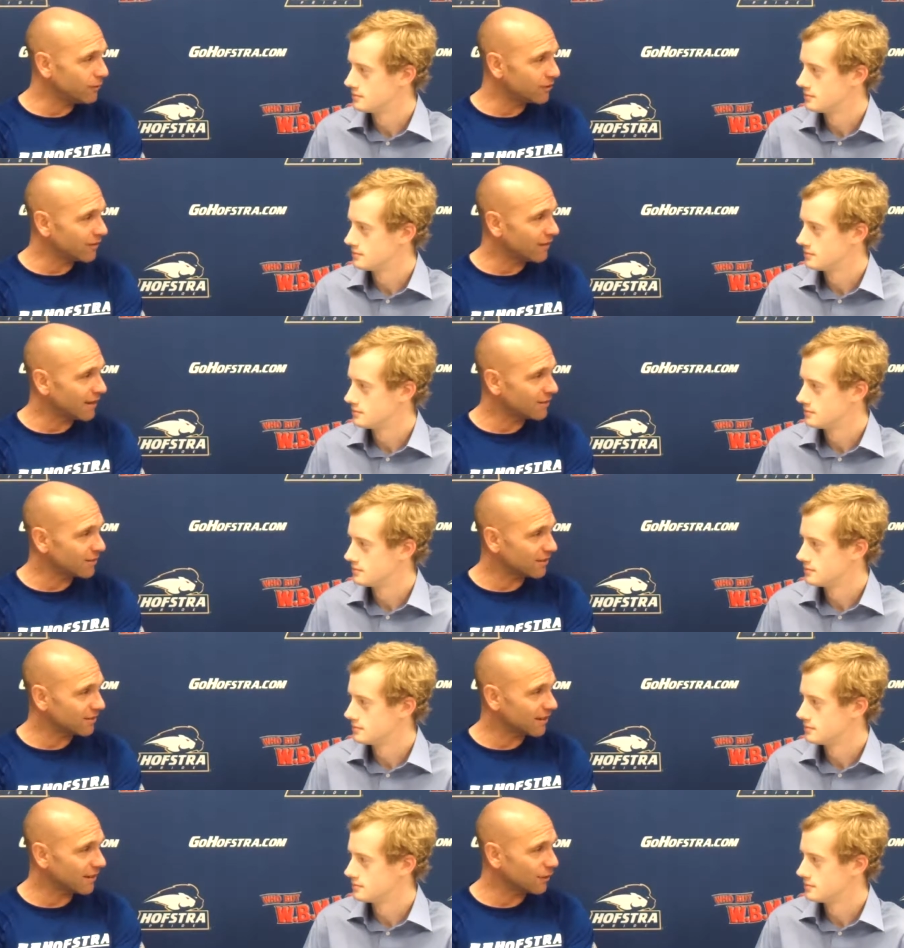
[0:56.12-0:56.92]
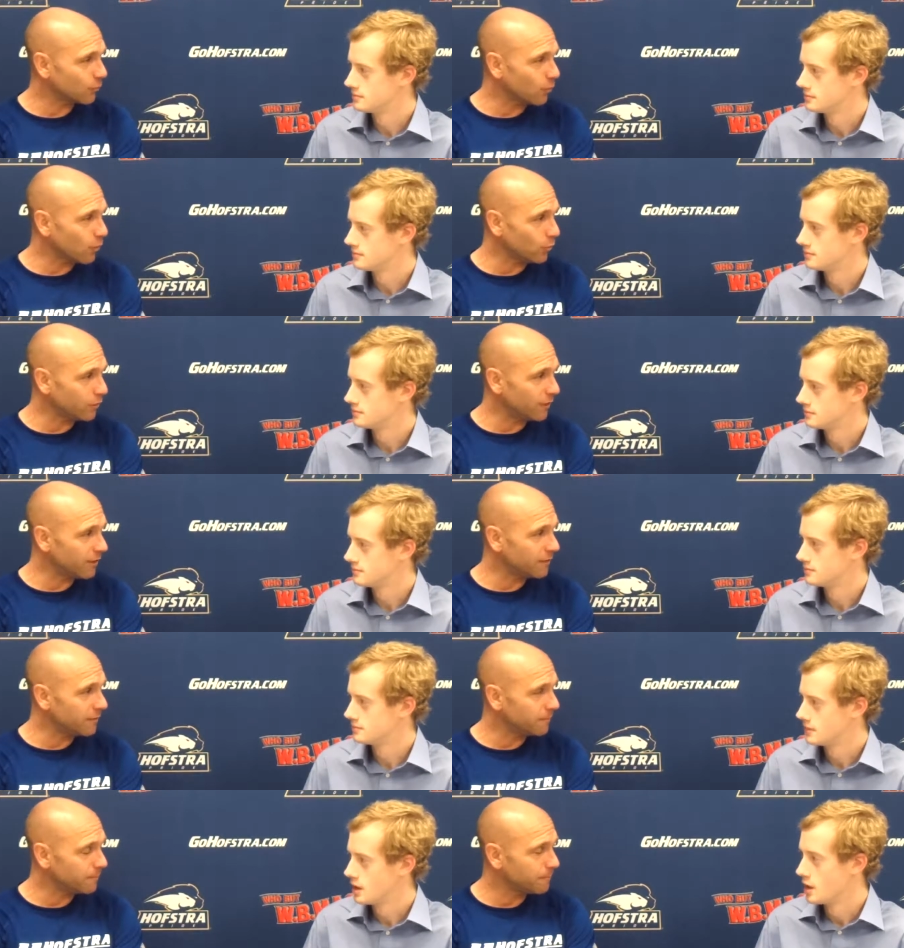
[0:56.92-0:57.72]
Speaker 1: office, and that's exactly what we
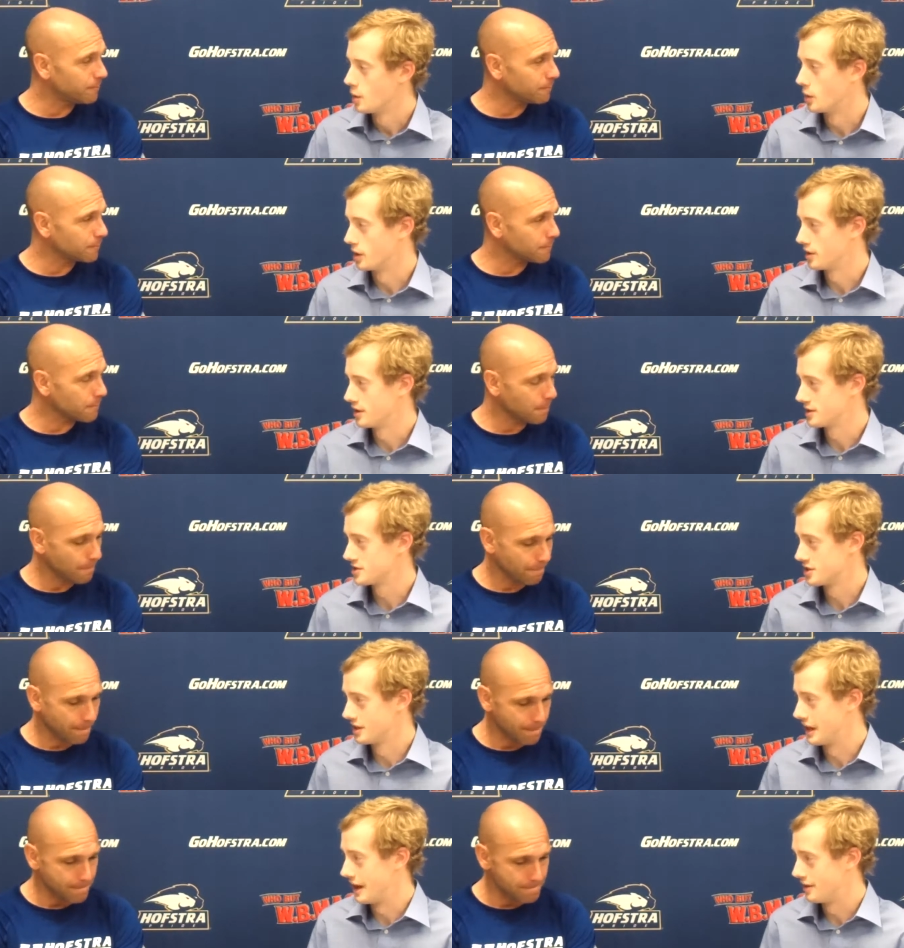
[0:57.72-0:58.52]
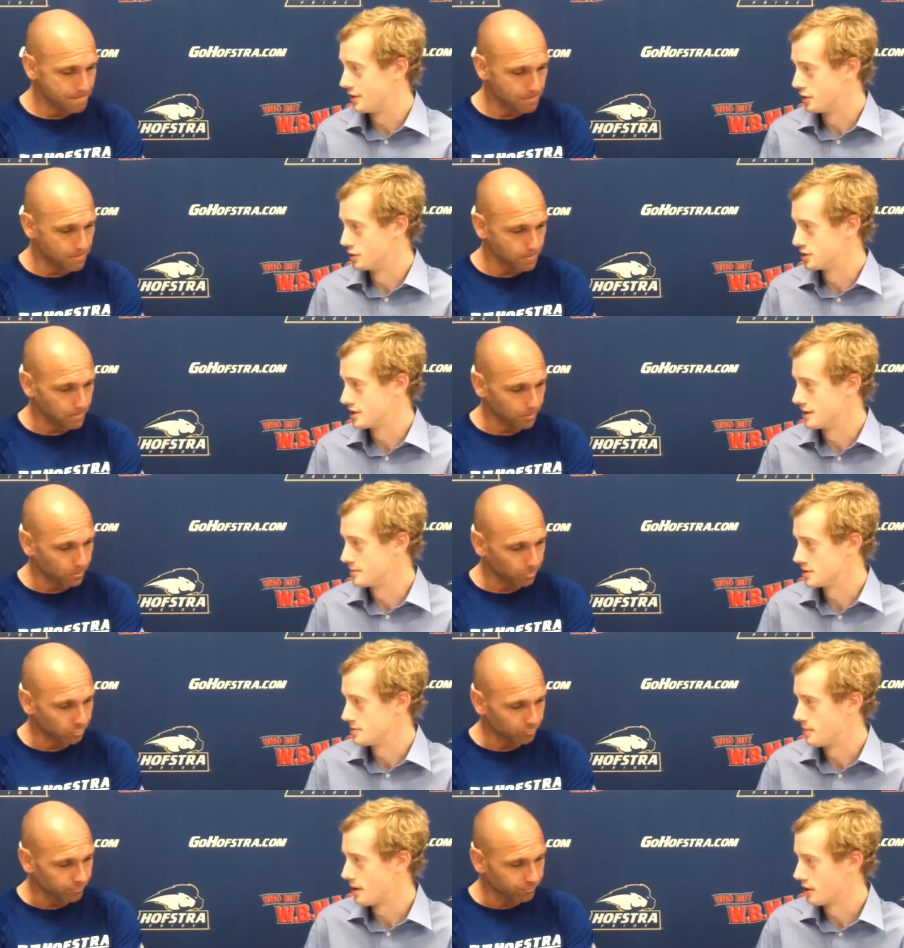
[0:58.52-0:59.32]
did. What do you think has allowed those
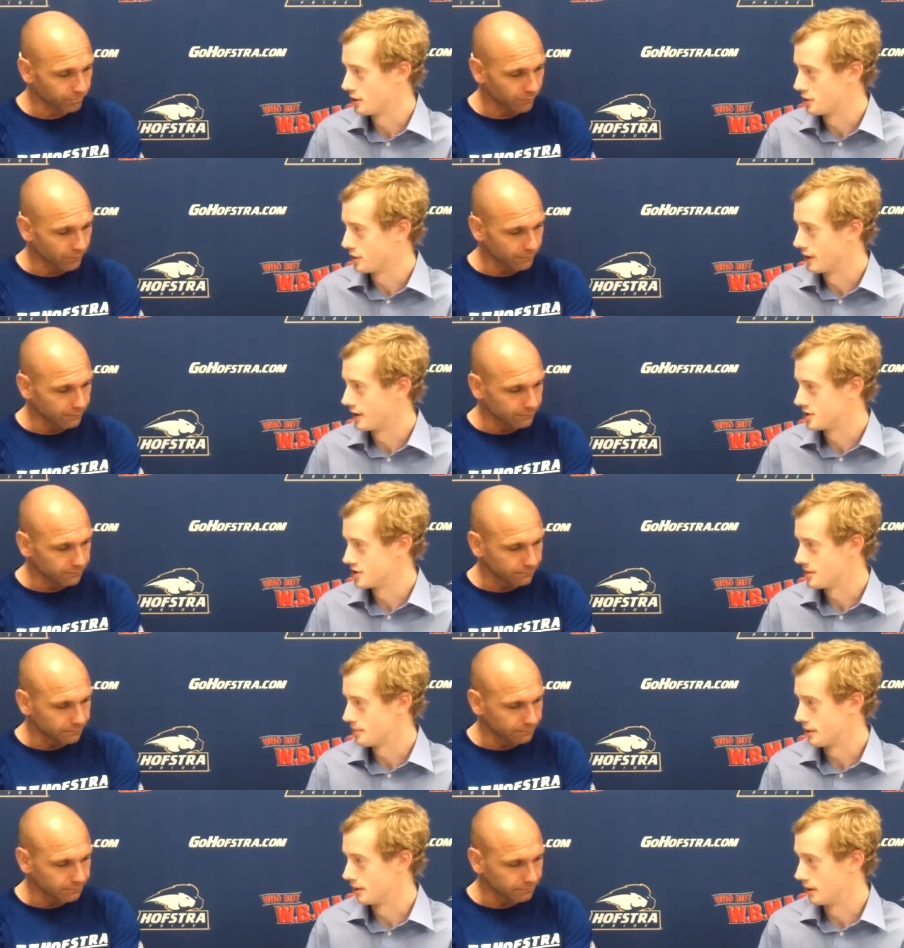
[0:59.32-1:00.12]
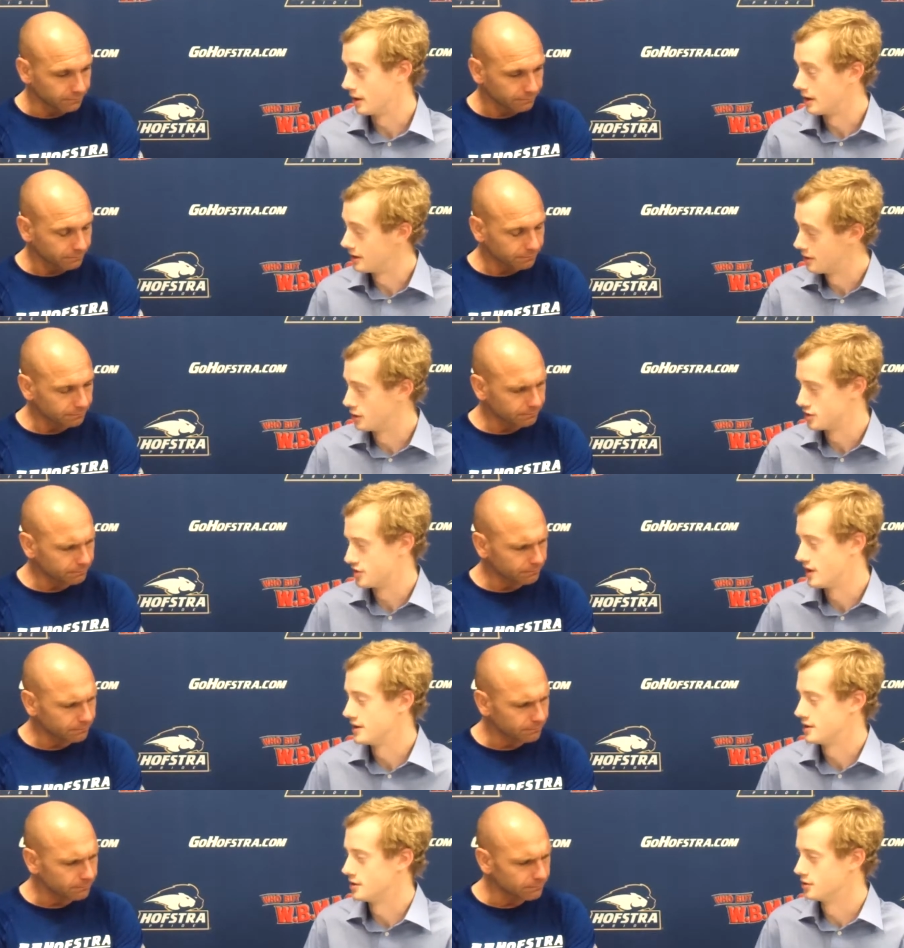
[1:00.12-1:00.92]
teams to bother you guys up uh, in those
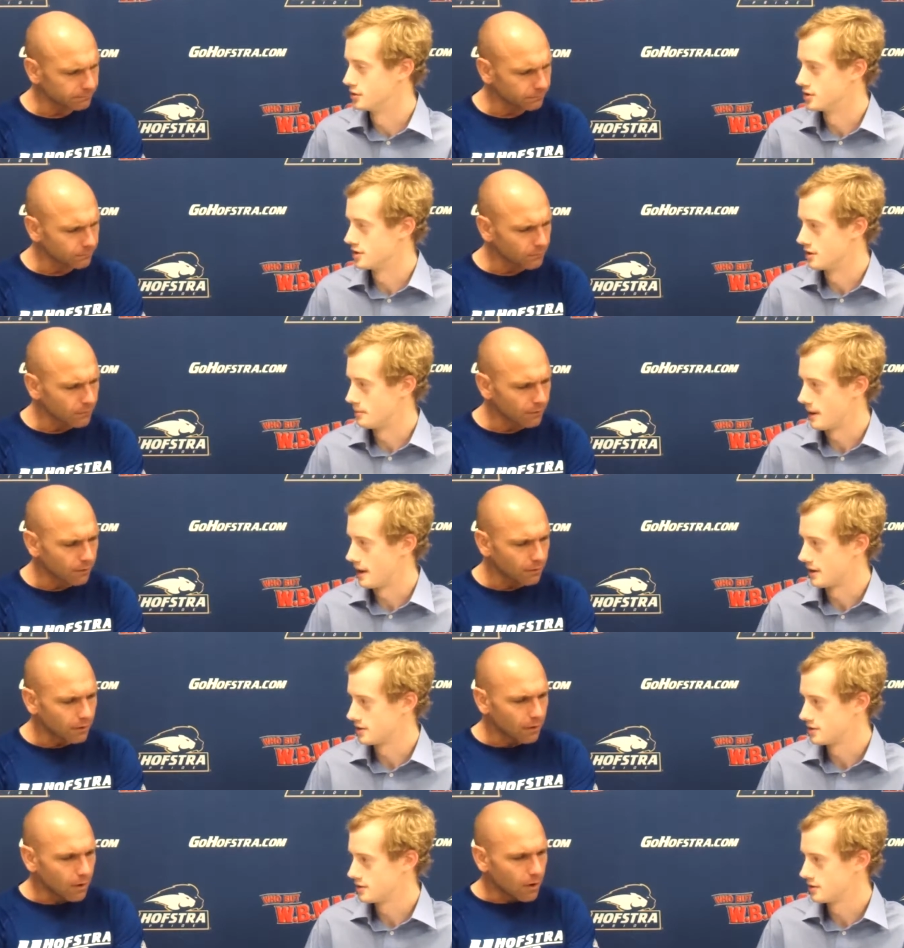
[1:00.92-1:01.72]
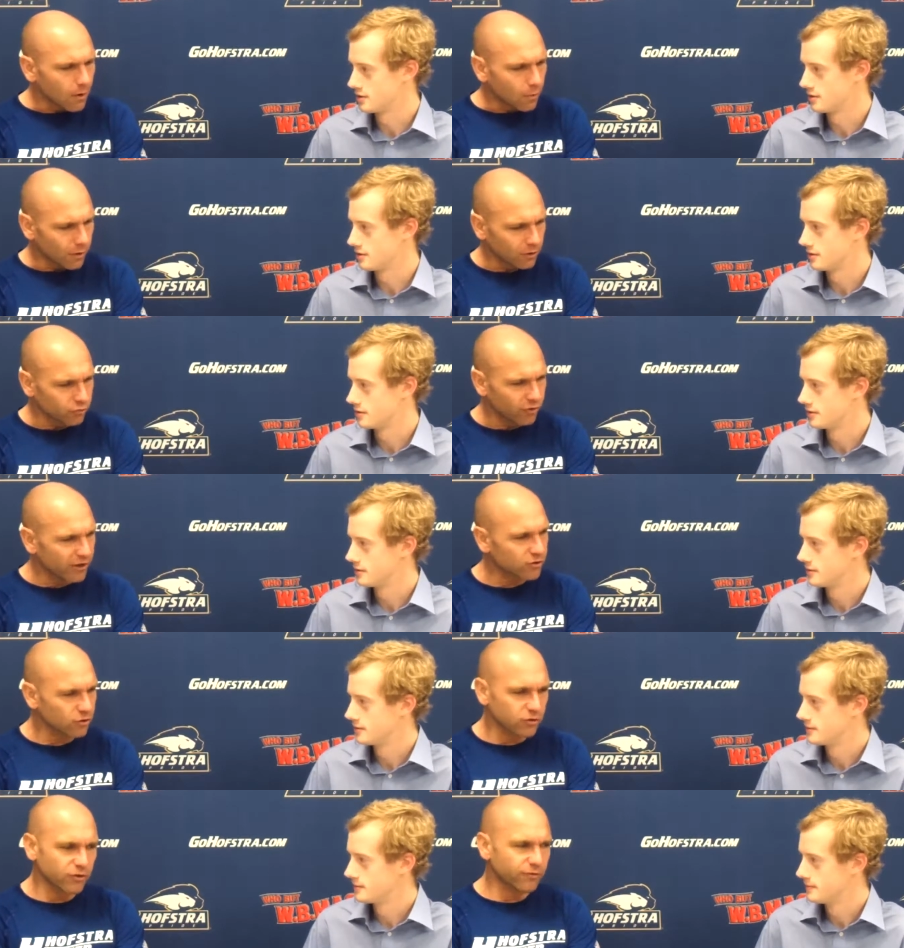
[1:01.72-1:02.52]
venues in the past?
Speaker 2: Well,
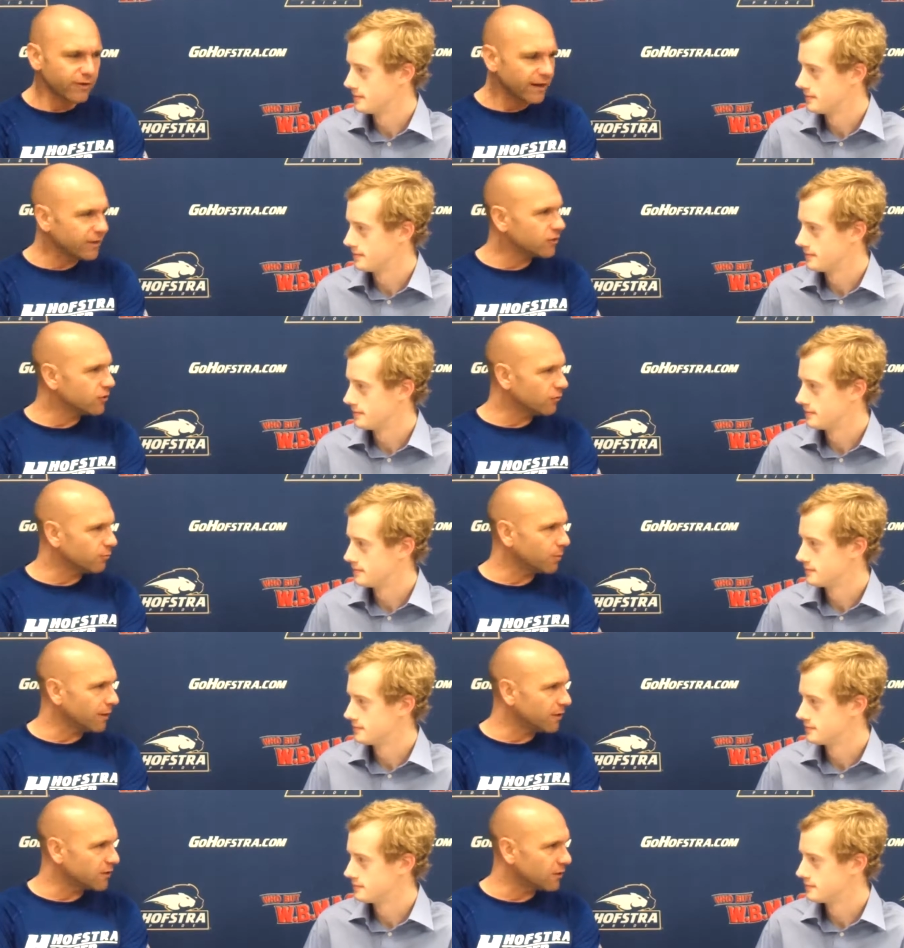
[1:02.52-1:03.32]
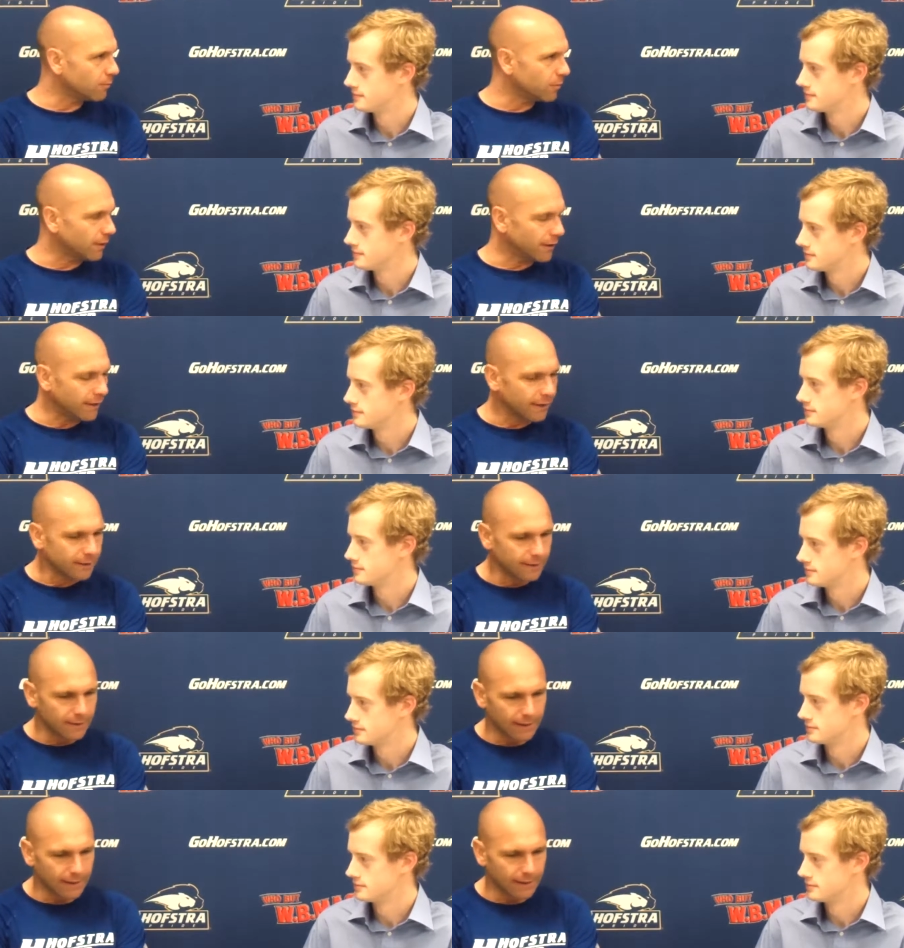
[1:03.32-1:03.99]
Drexel's a very tough place to play.